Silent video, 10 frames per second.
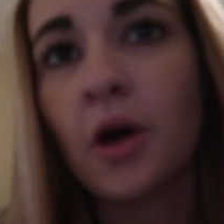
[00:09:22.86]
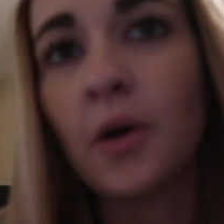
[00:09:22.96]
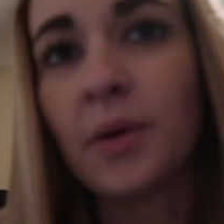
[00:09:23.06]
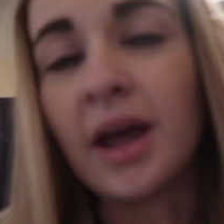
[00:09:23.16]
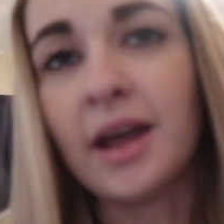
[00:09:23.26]

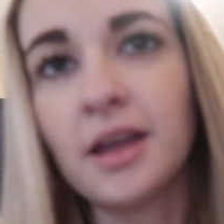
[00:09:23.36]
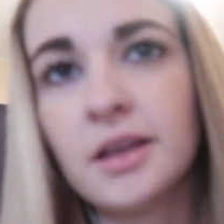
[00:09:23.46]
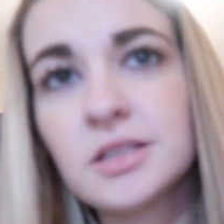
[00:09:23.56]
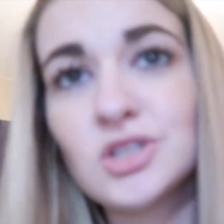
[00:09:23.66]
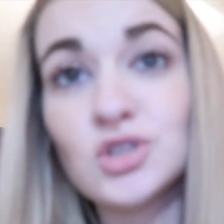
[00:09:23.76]
Okay,
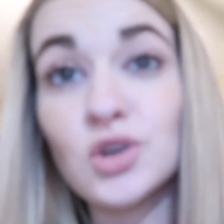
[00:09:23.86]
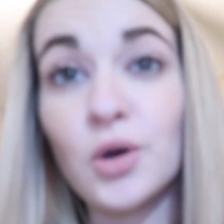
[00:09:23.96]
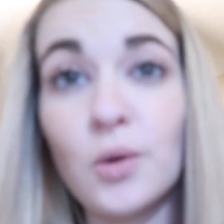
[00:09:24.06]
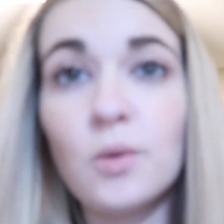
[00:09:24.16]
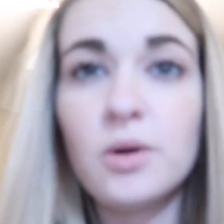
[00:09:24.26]

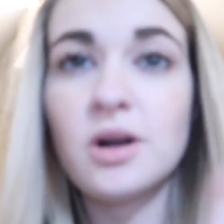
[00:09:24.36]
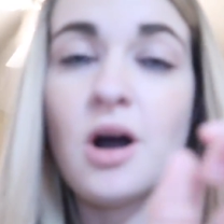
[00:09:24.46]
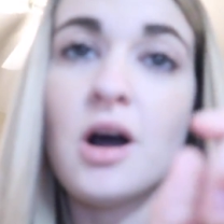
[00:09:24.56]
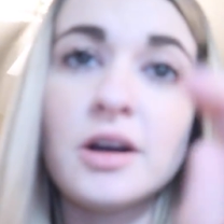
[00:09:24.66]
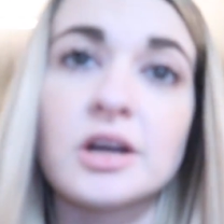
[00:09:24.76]
so
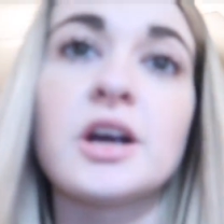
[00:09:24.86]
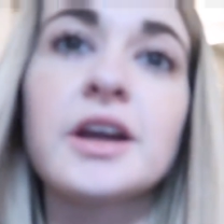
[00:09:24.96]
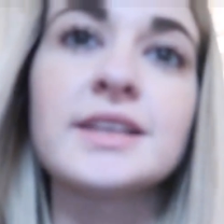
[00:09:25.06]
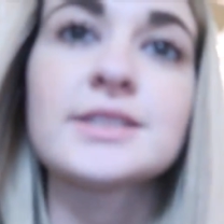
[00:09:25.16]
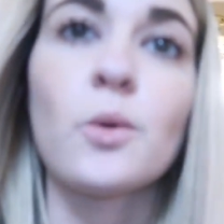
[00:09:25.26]
Connor
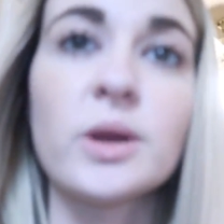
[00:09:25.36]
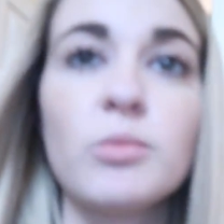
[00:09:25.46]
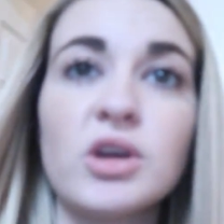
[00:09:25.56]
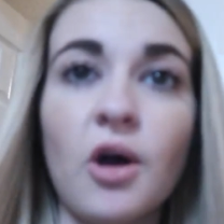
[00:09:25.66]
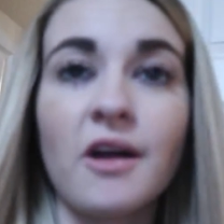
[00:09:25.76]
is going to
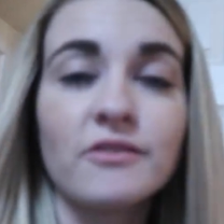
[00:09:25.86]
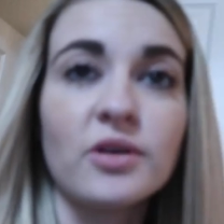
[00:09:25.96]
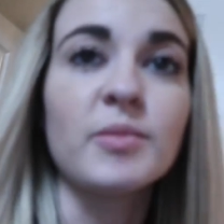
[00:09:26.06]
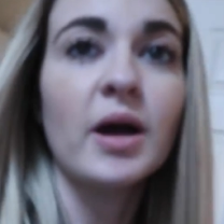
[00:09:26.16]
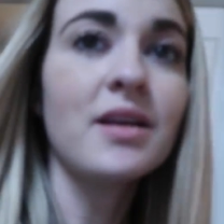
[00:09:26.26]
be gone for
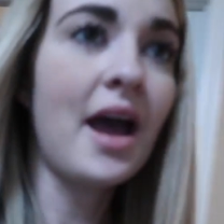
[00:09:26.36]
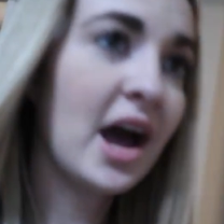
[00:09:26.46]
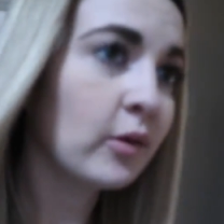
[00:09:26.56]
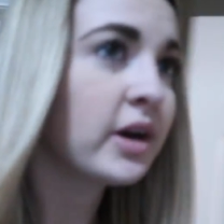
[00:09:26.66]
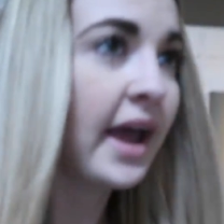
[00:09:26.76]
about an
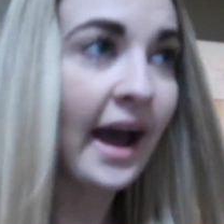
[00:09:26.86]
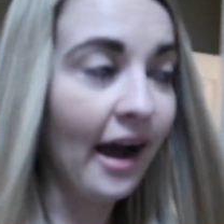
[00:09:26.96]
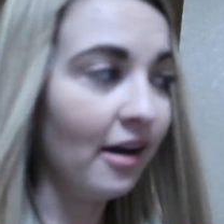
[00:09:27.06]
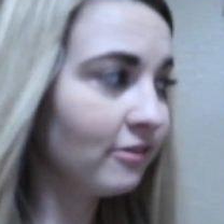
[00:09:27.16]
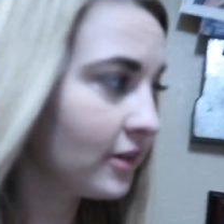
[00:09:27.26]
hour and a
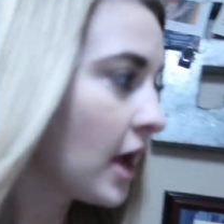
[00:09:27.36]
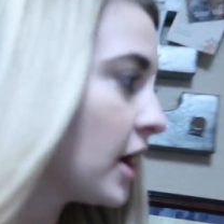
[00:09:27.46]
half,